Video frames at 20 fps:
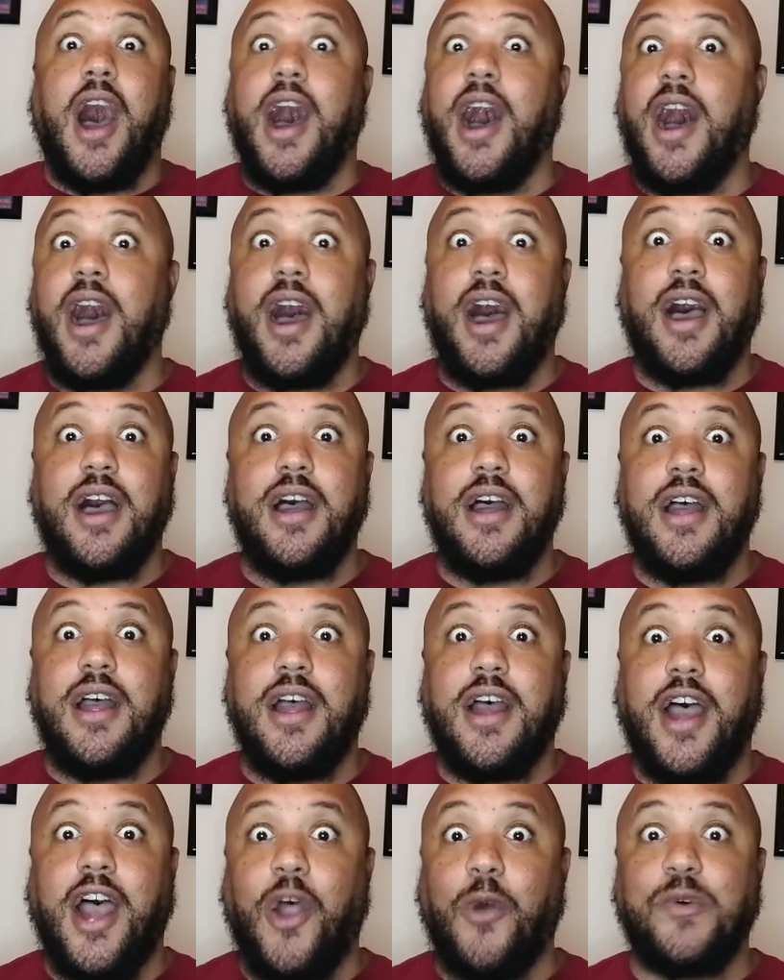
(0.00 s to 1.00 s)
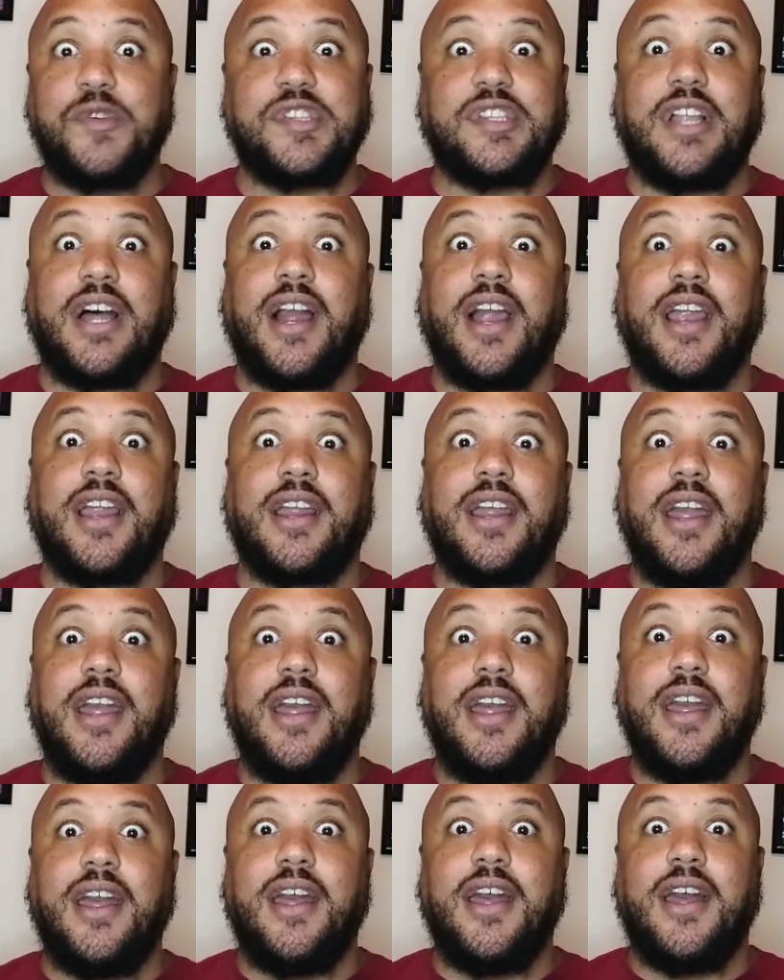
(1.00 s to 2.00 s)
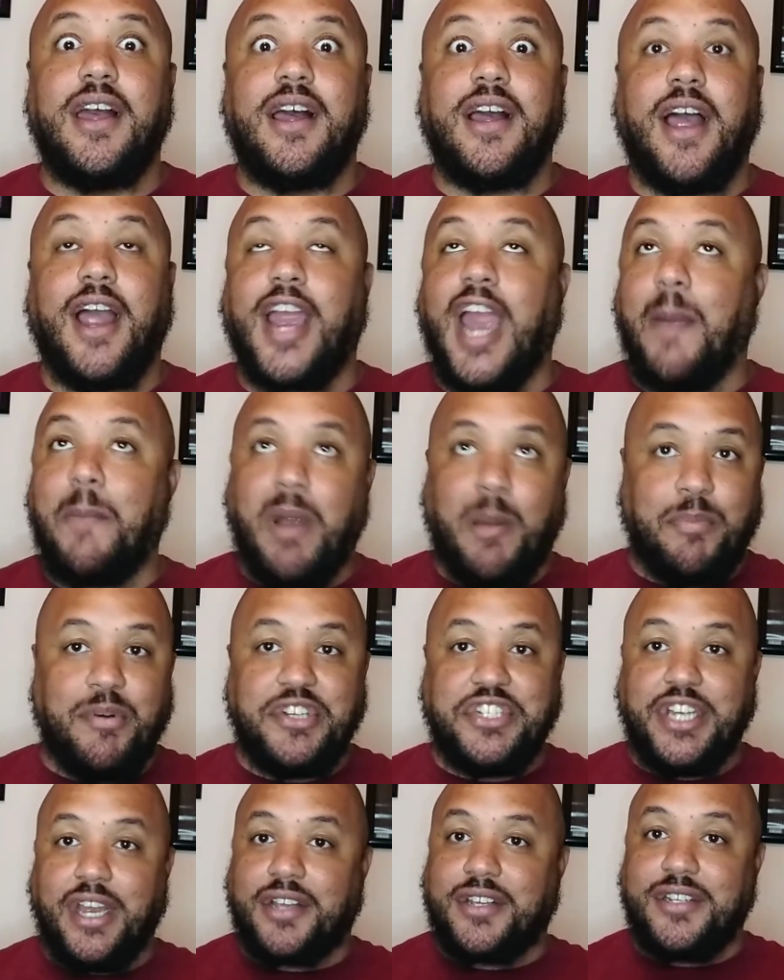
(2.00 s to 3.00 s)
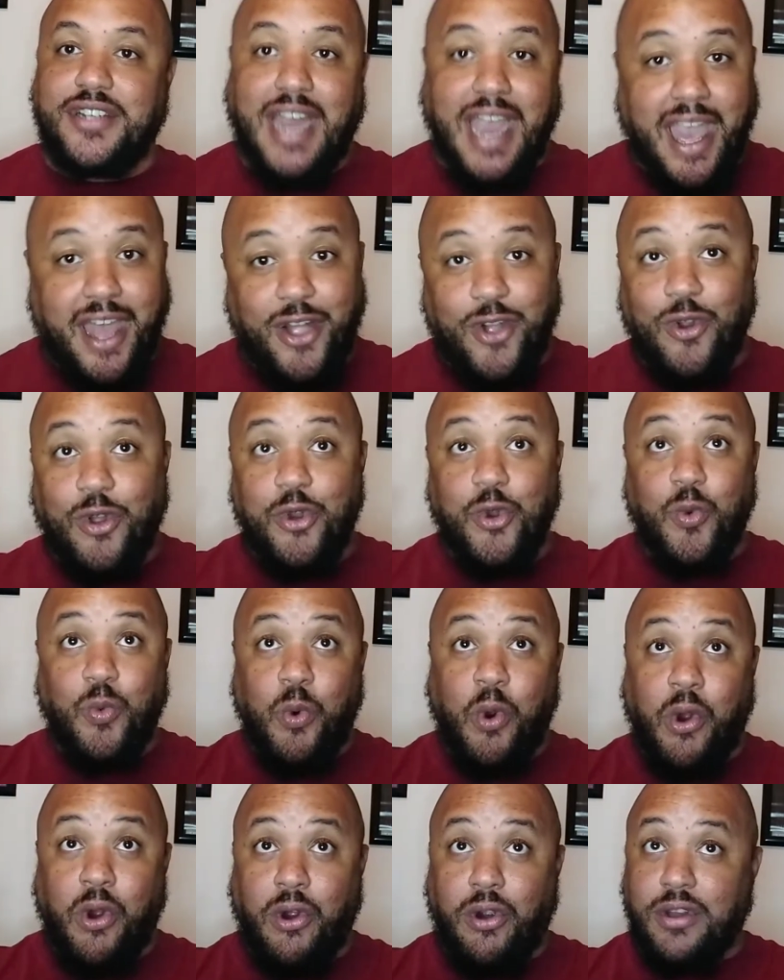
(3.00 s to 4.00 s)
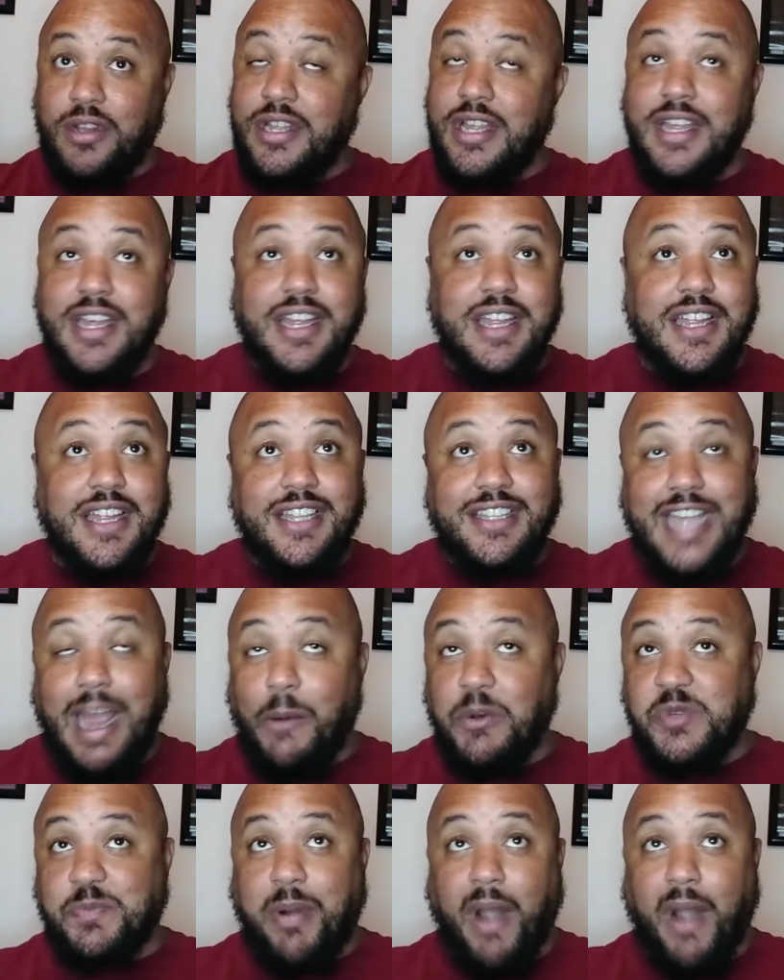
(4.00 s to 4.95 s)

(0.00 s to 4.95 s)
I was like, I got my projector, I had it on the wall. That was